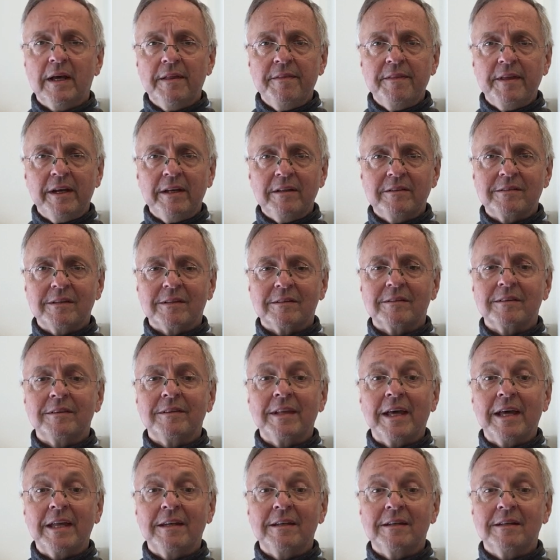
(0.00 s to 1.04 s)
And then it says,
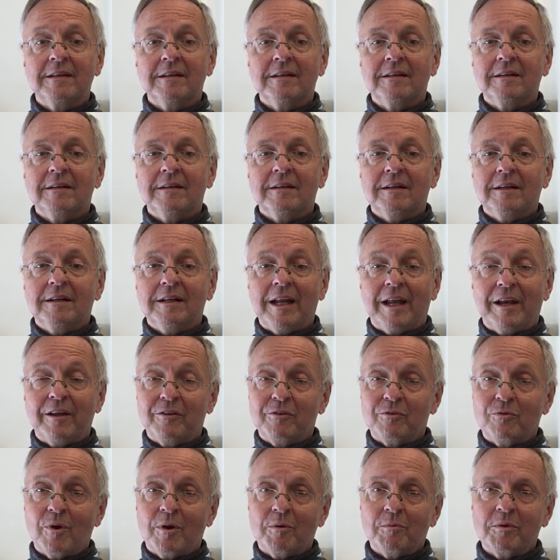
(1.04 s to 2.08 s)
and then let
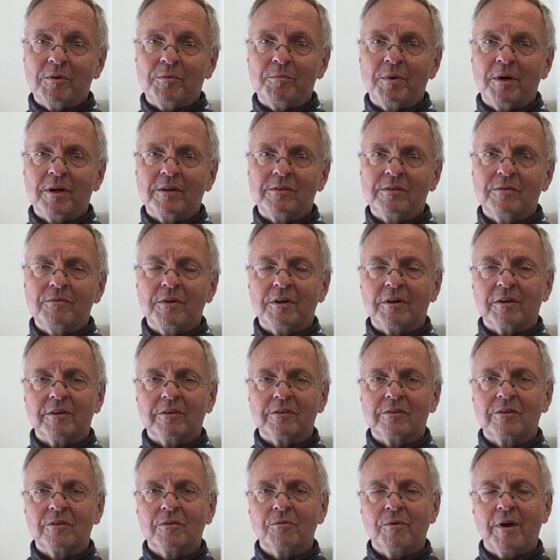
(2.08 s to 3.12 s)
us run with
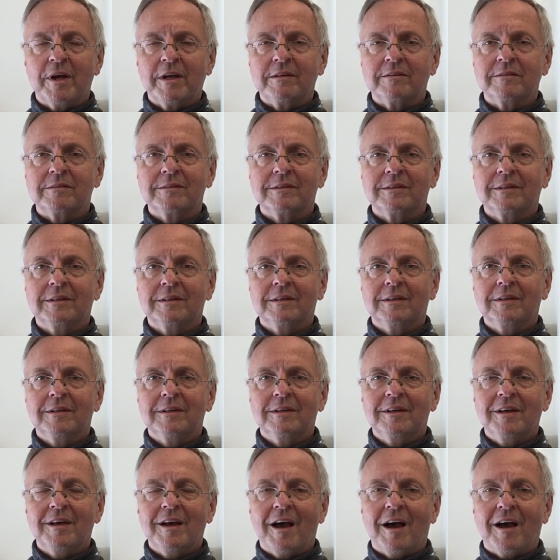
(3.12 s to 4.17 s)
perseverance the race
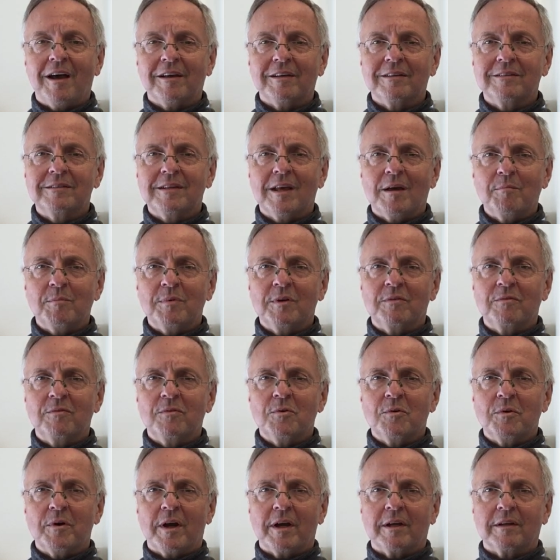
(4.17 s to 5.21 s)
set
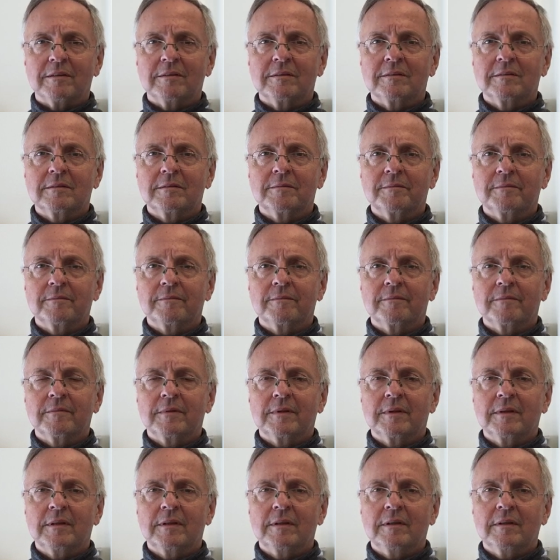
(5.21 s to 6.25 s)
before us.
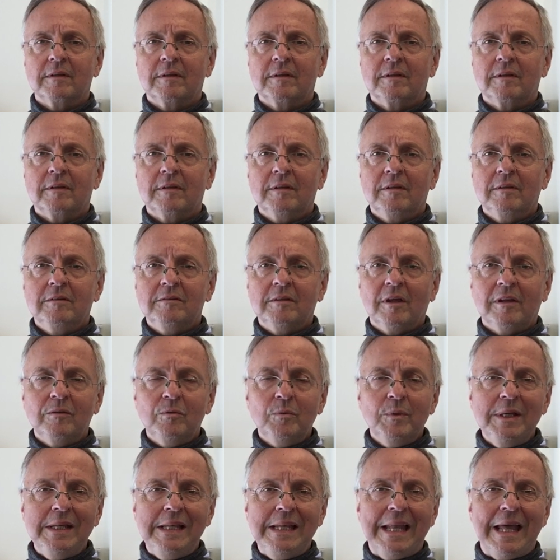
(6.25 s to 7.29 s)
So as
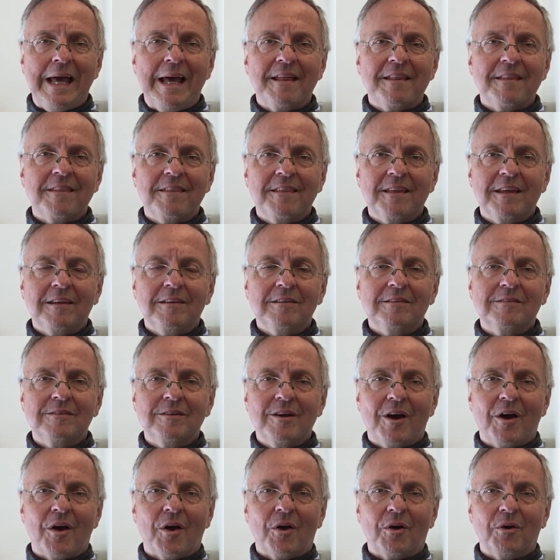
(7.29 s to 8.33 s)
we let things
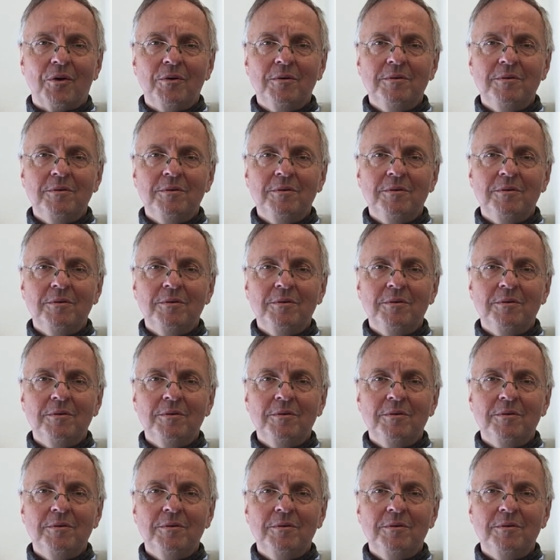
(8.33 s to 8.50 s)
go,